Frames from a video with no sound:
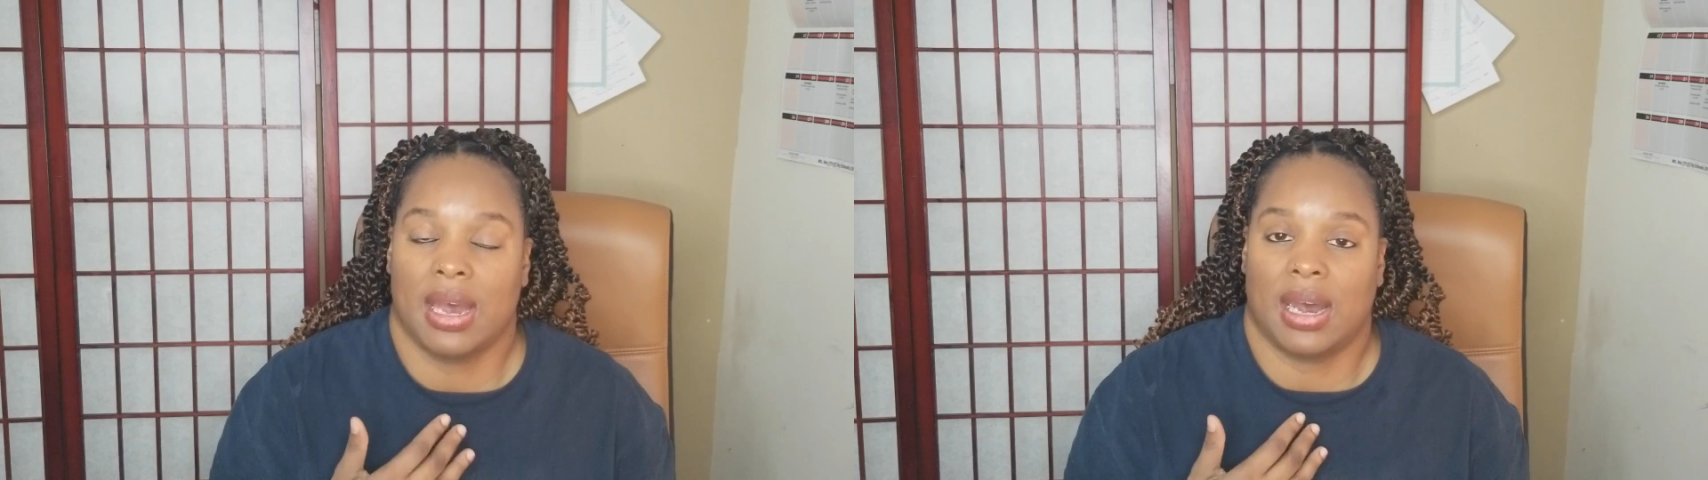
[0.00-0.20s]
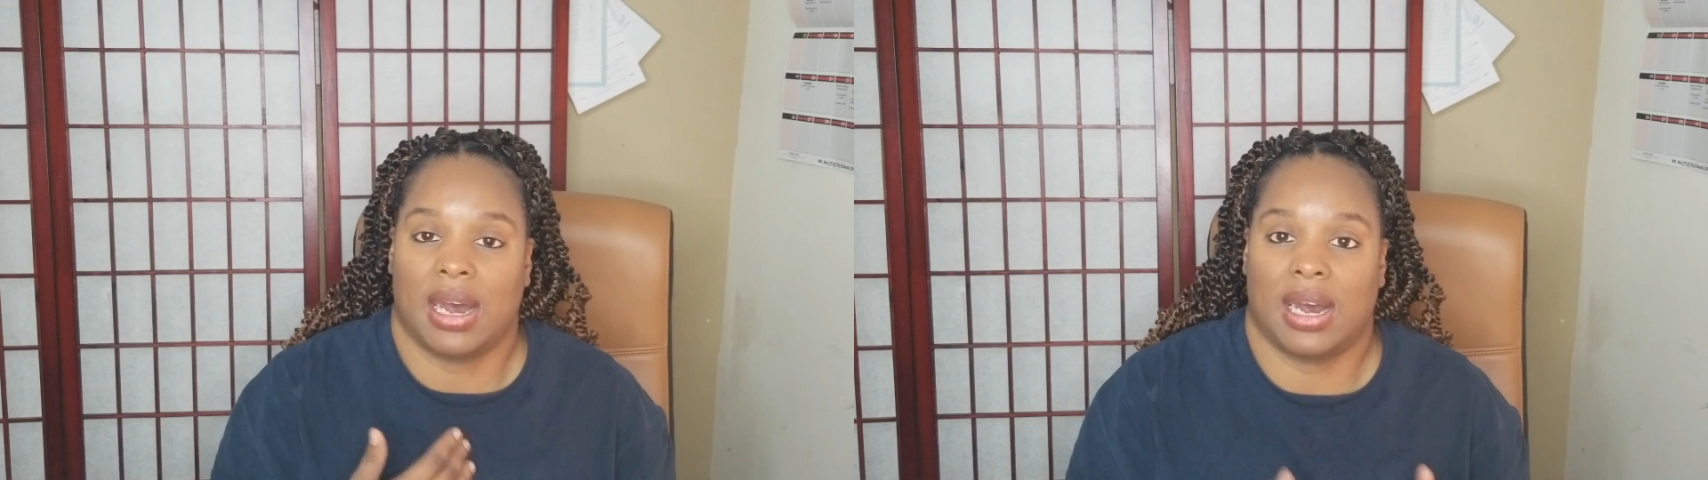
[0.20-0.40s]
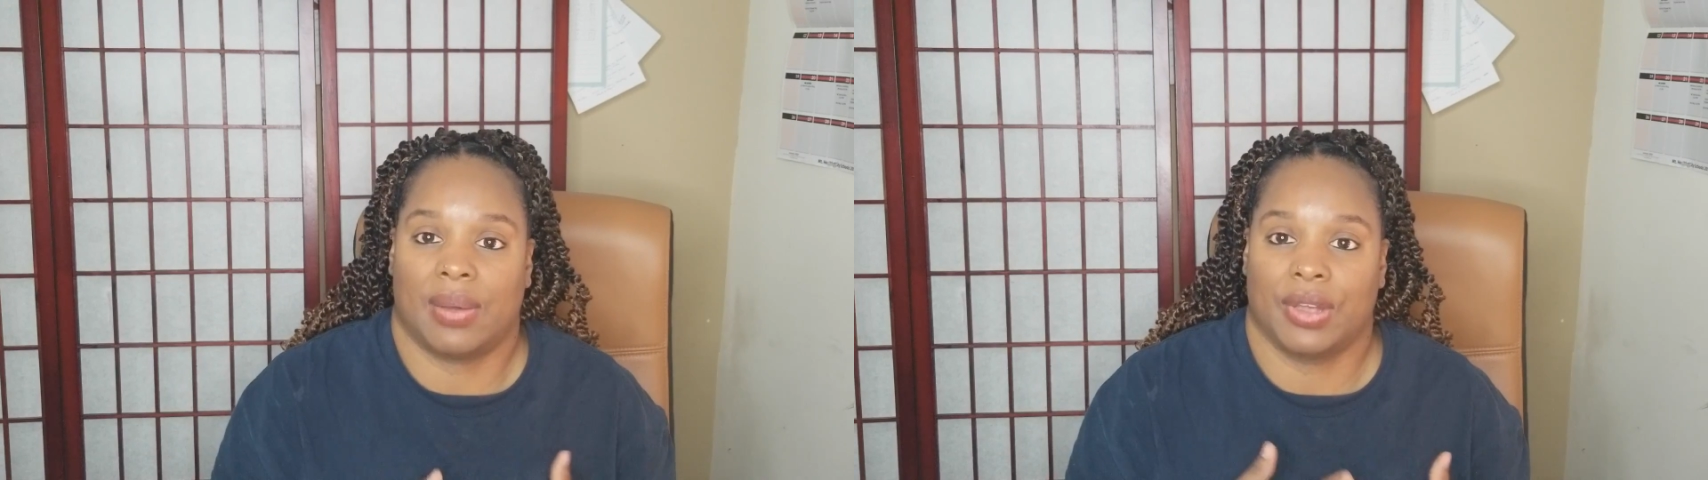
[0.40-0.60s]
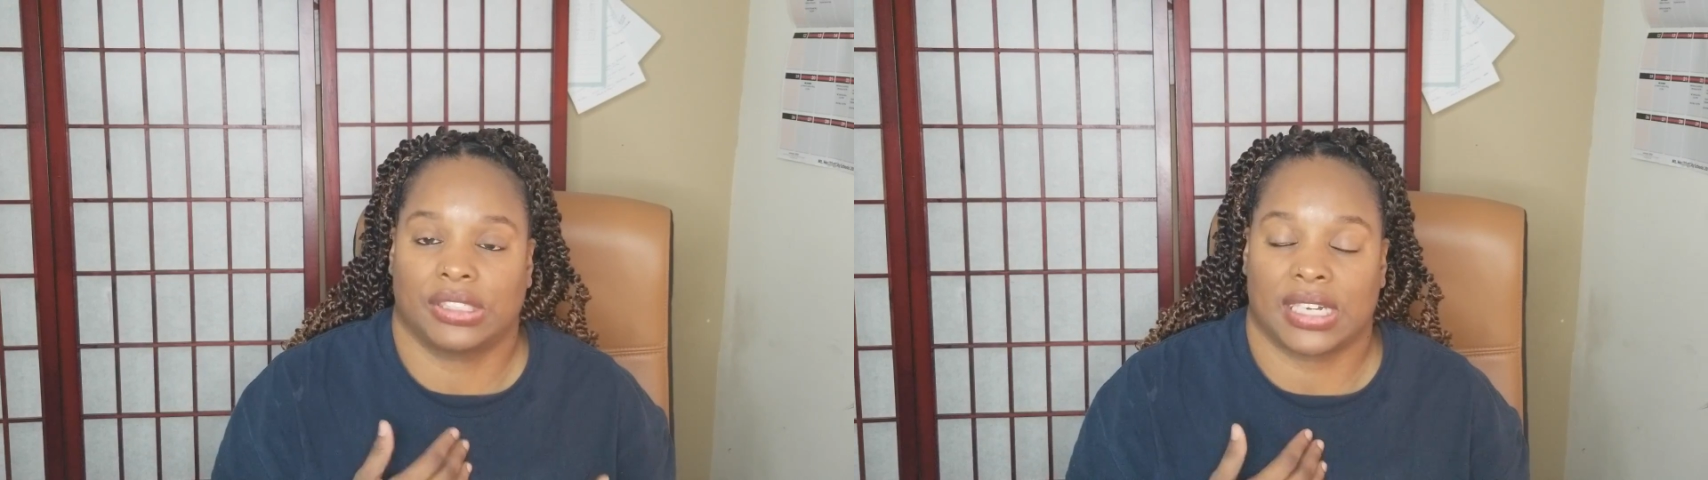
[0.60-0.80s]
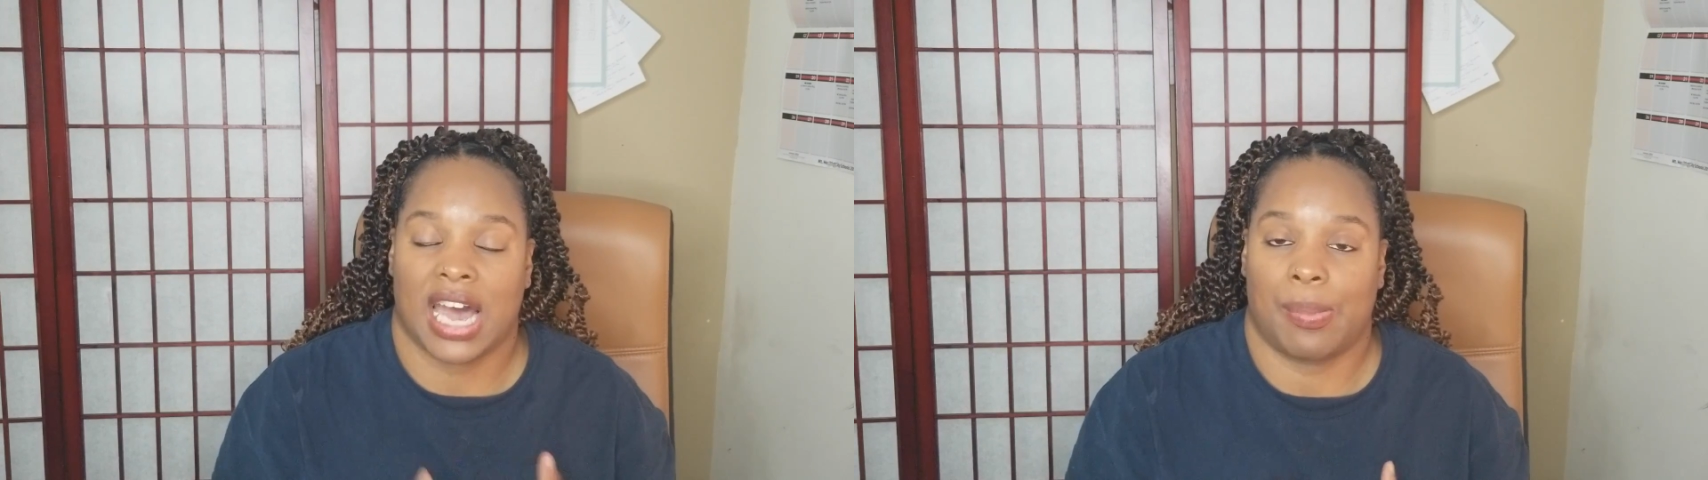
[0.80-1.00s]

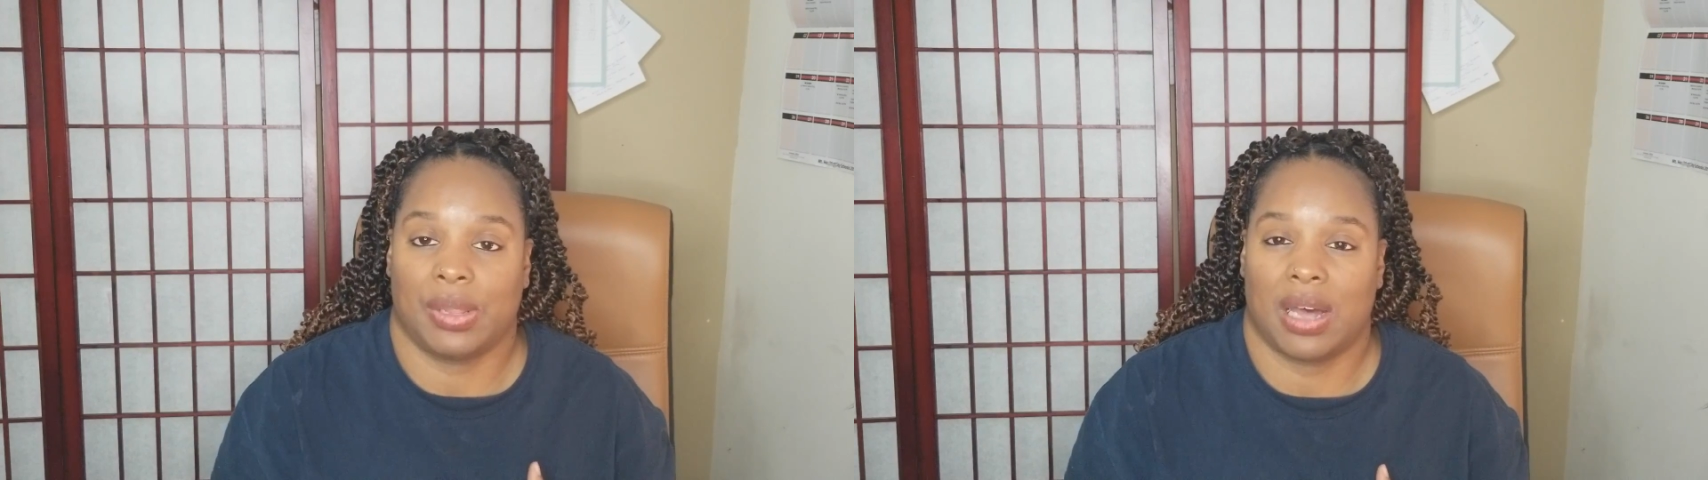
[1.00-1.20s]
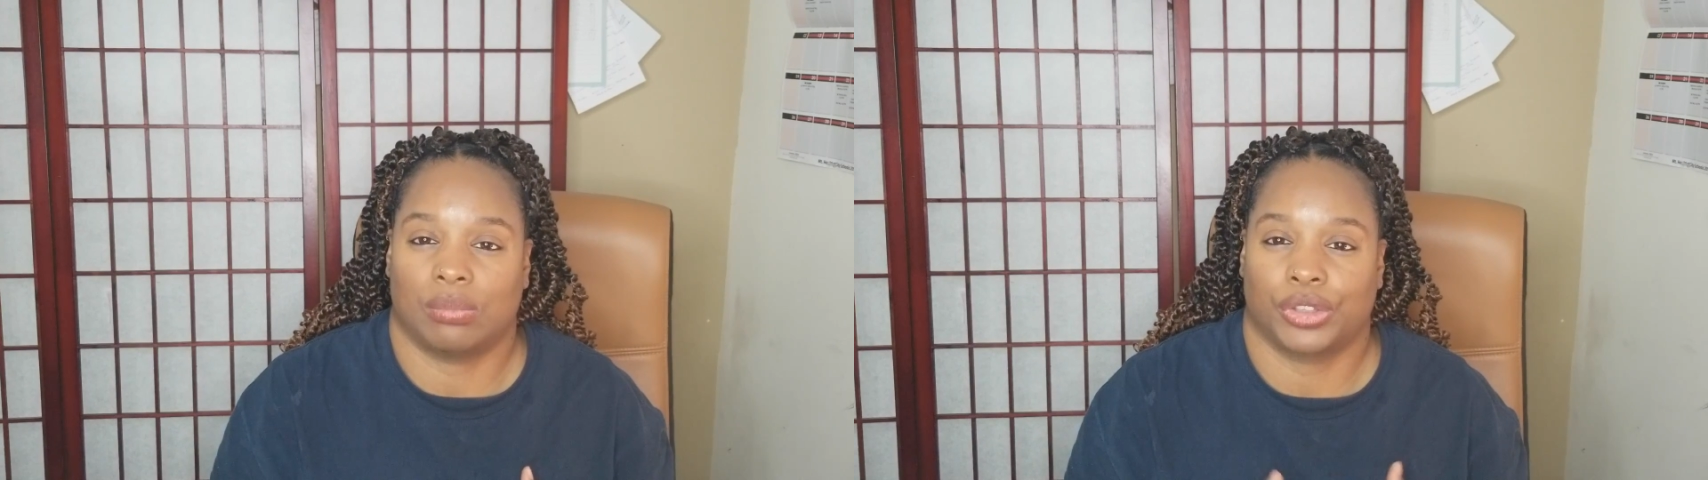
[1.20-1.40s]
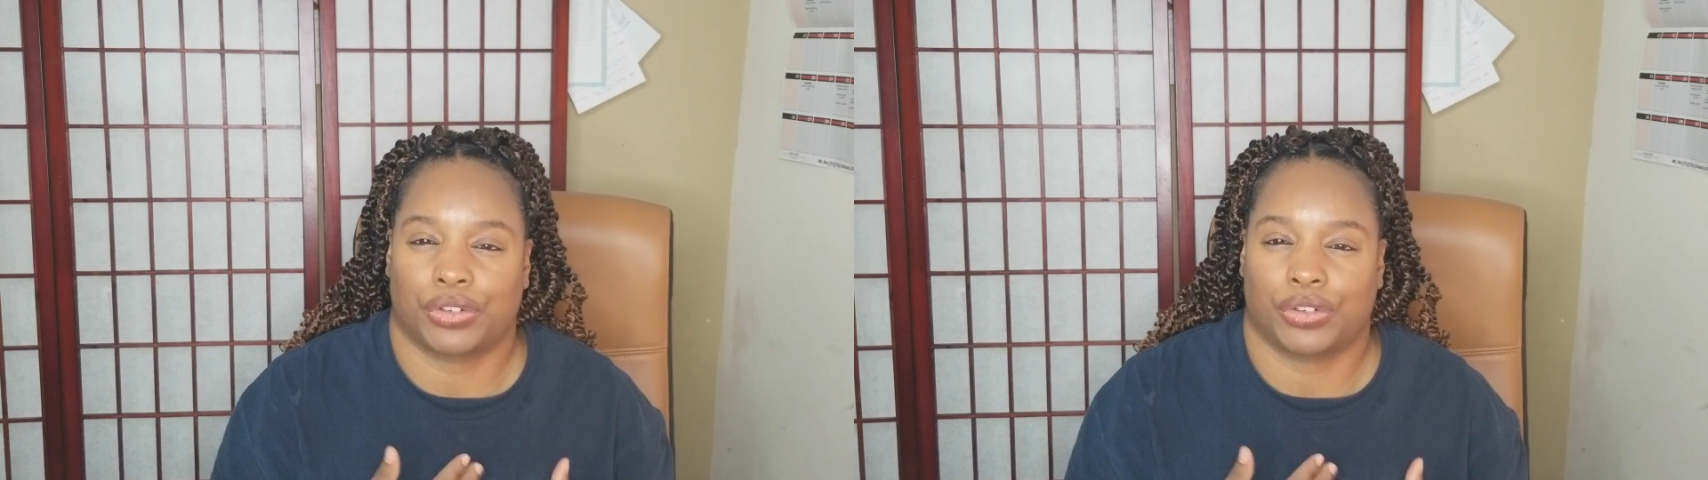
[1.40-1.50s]
There's a couple of them,